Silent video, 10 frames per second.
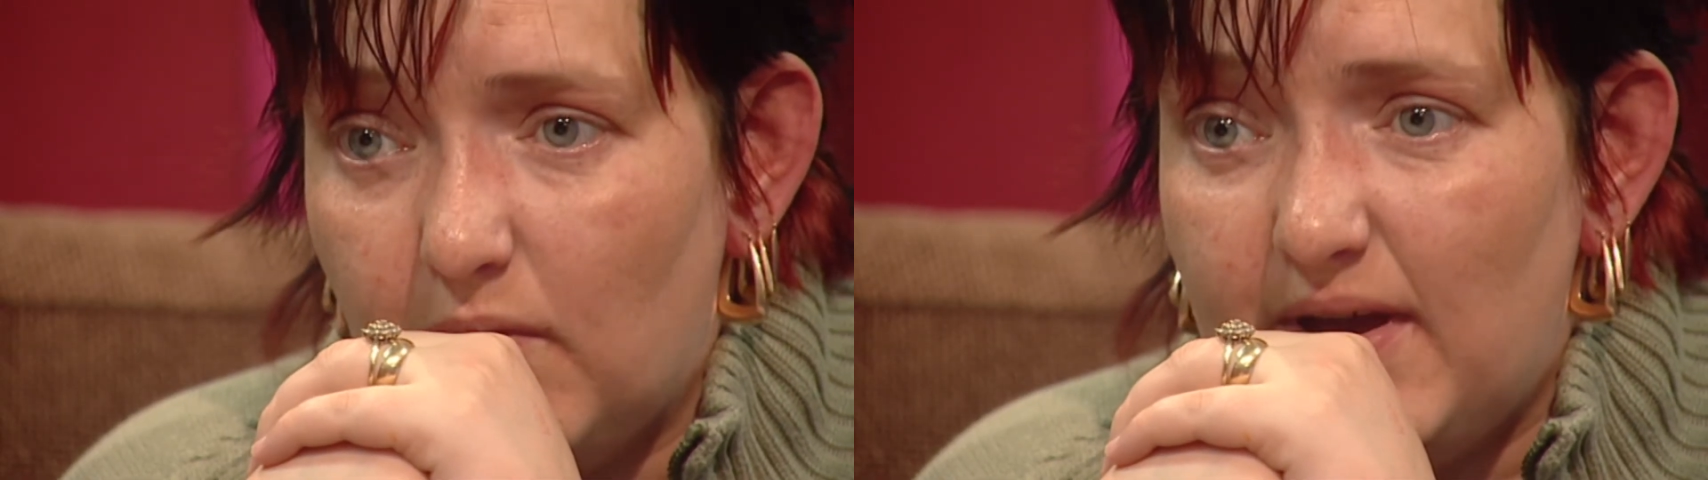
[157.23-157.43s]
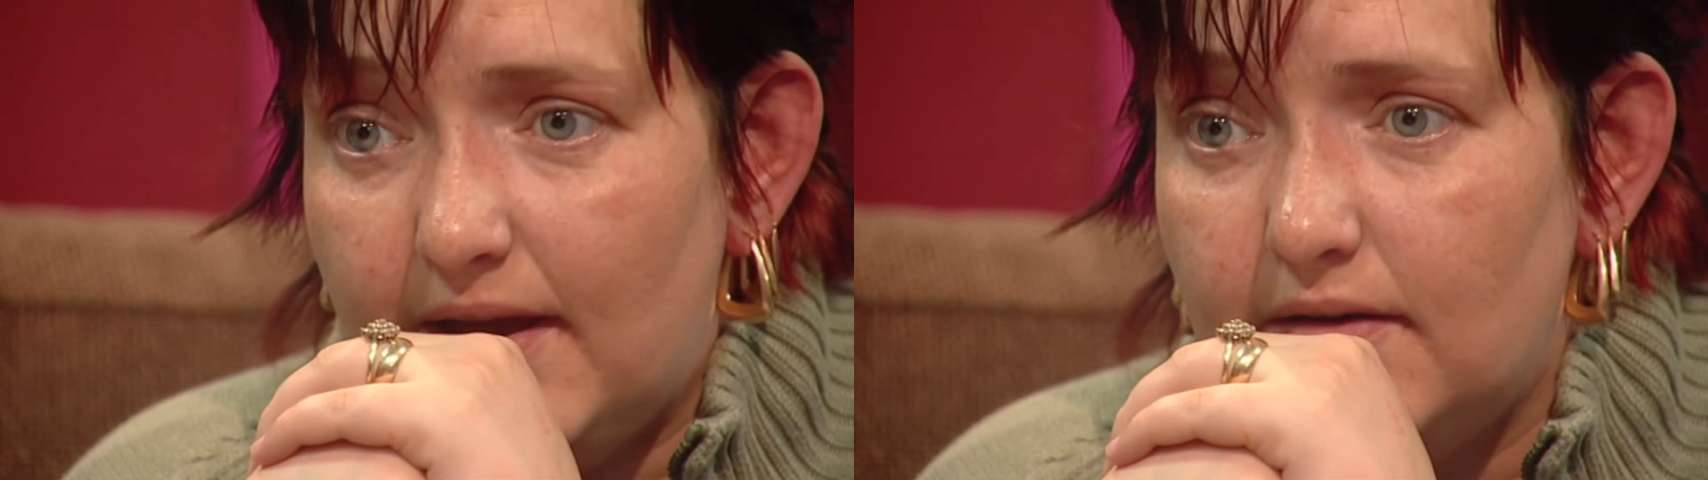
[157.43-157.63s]

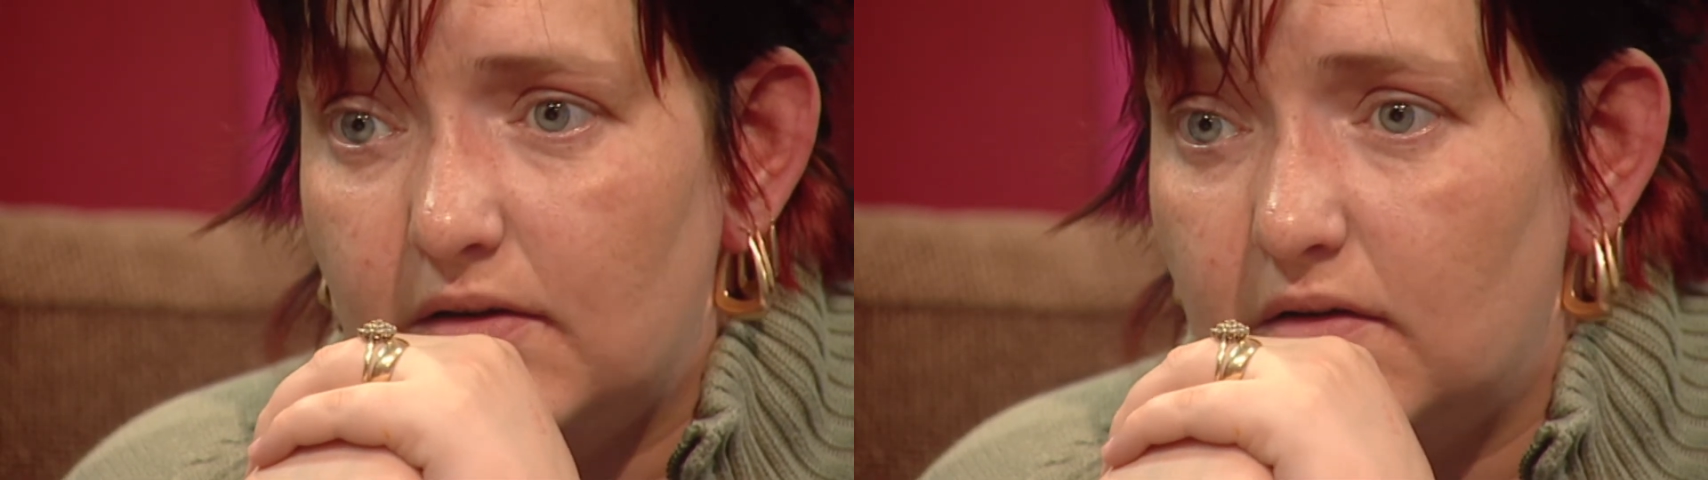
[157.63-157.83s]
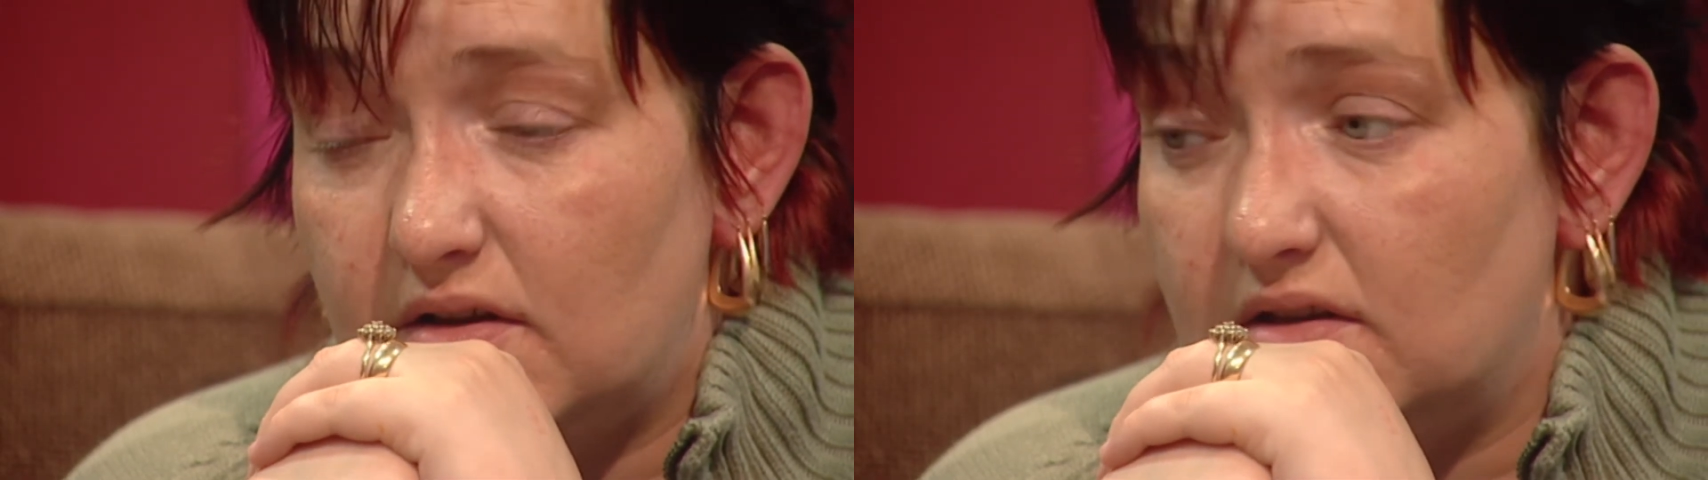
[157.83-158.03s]
way,
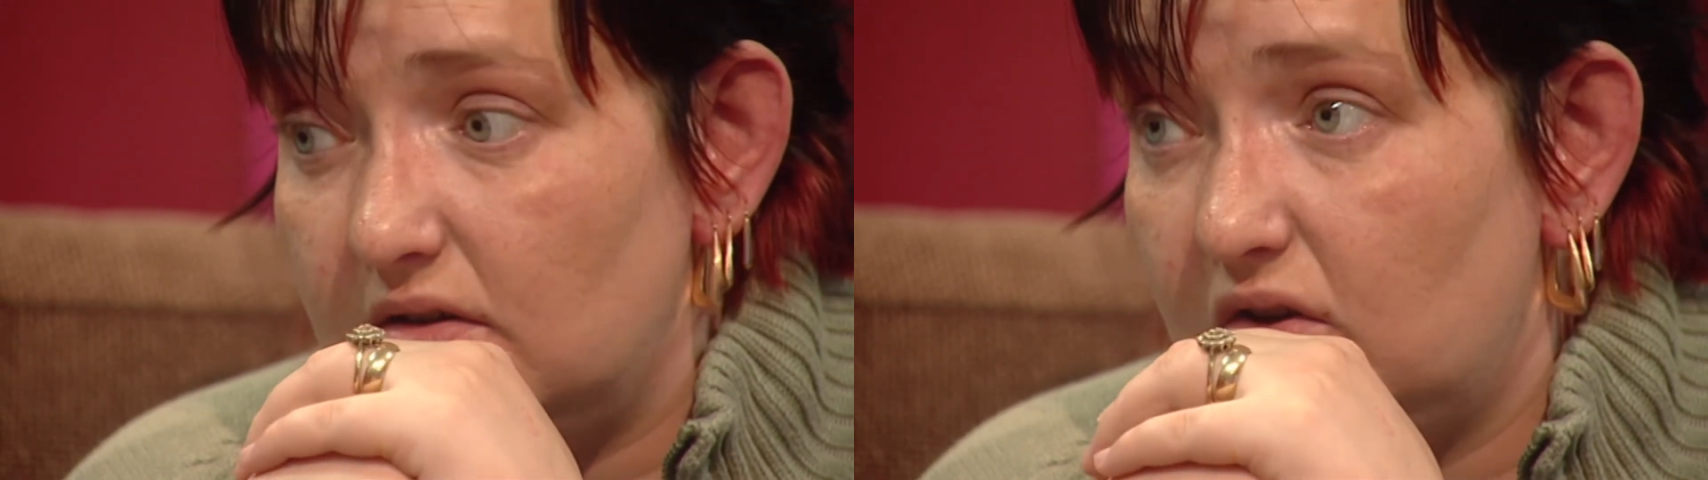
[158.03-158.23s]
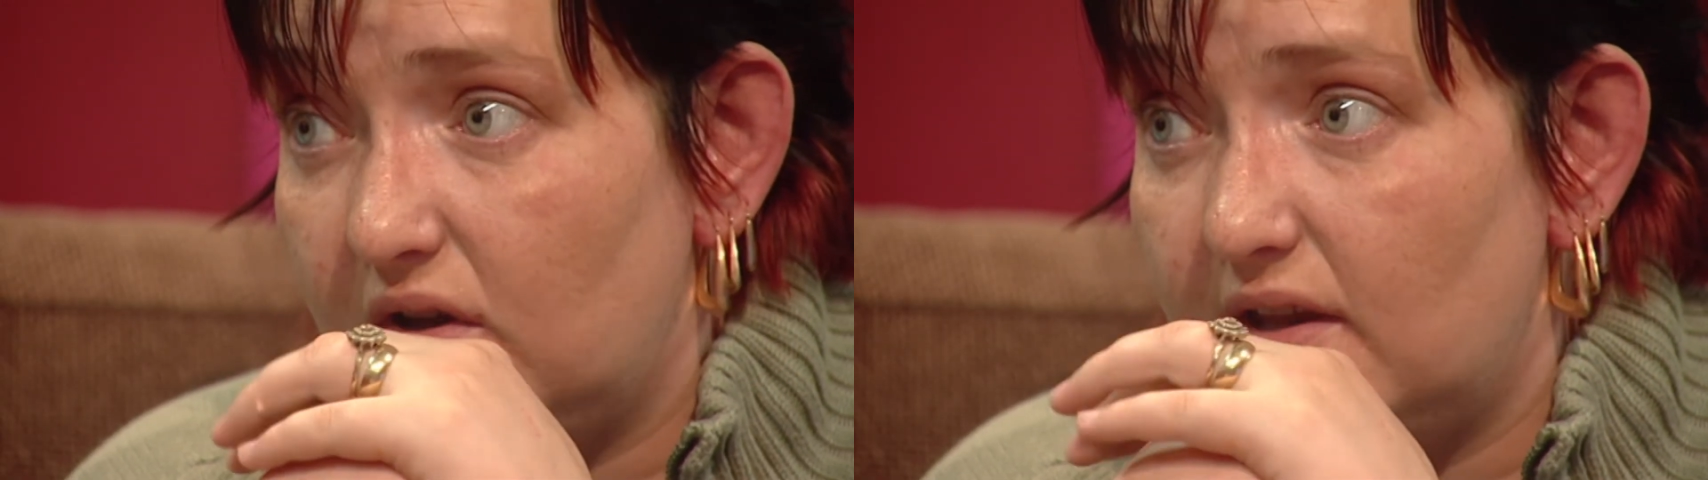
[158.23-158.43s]

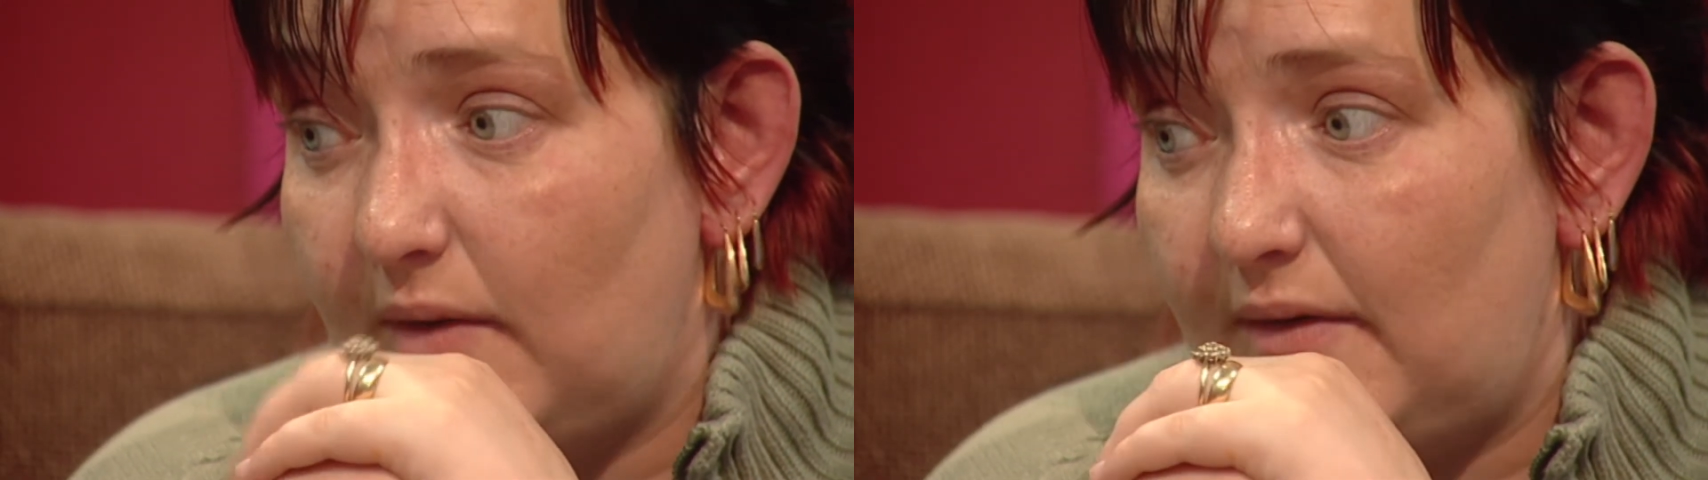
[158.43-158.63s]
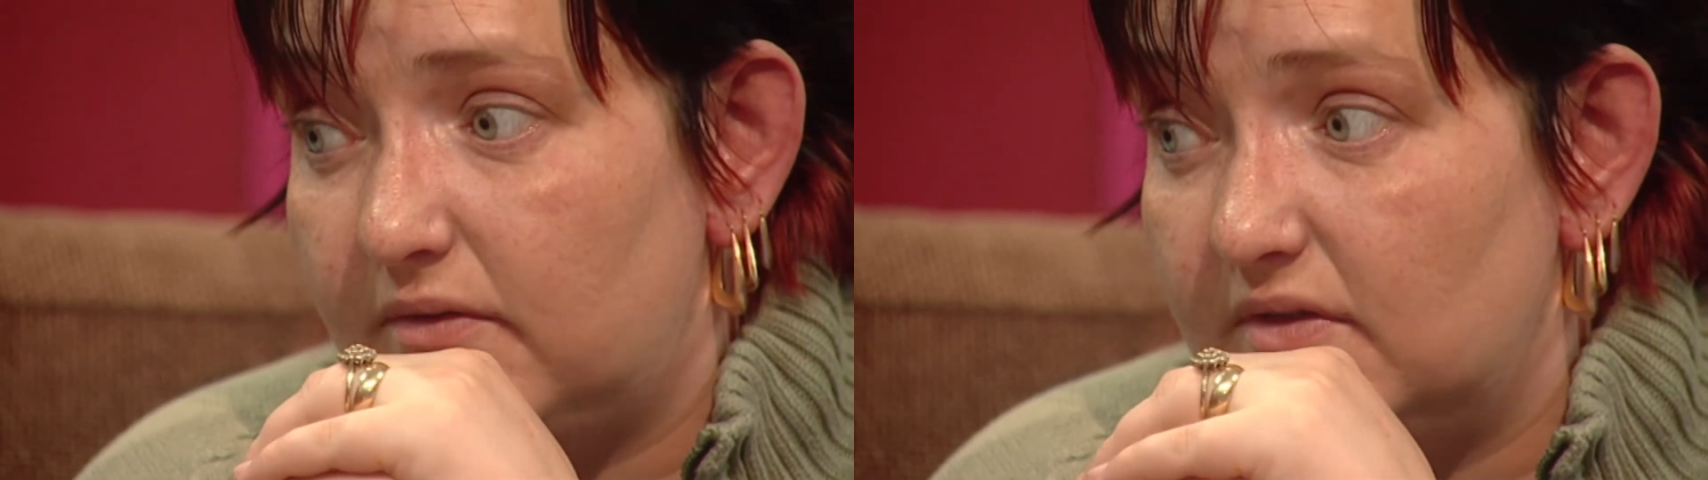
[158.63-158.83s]
and you know you
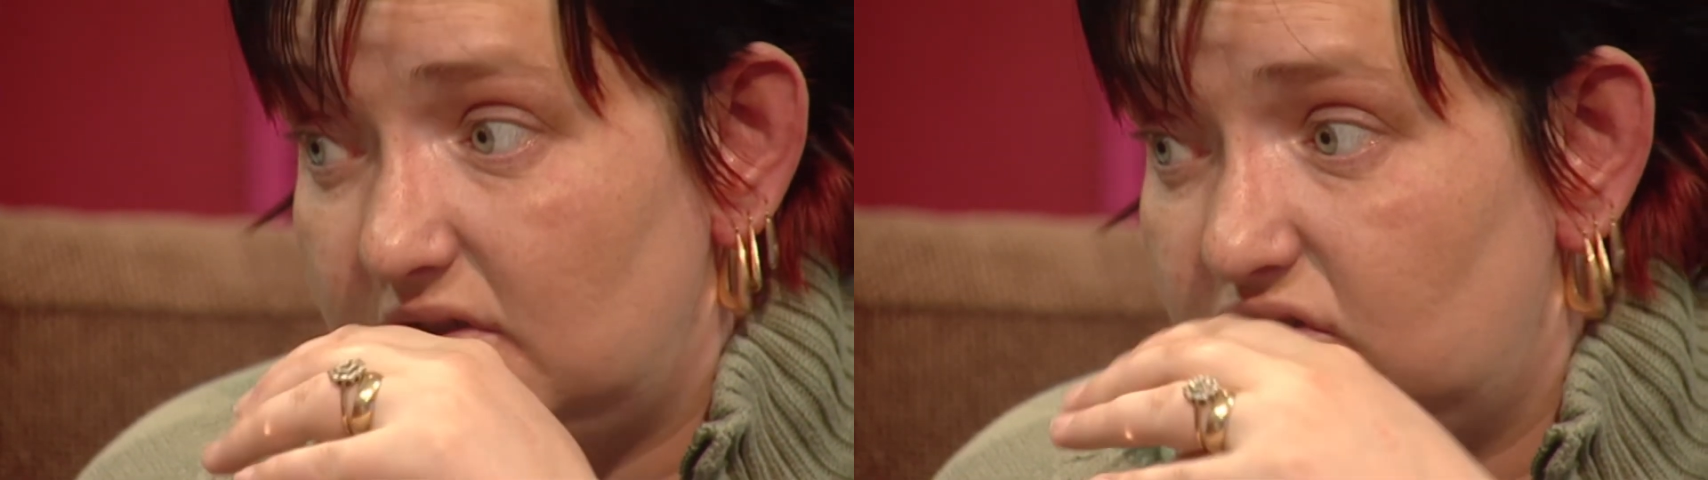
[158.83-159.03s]
have.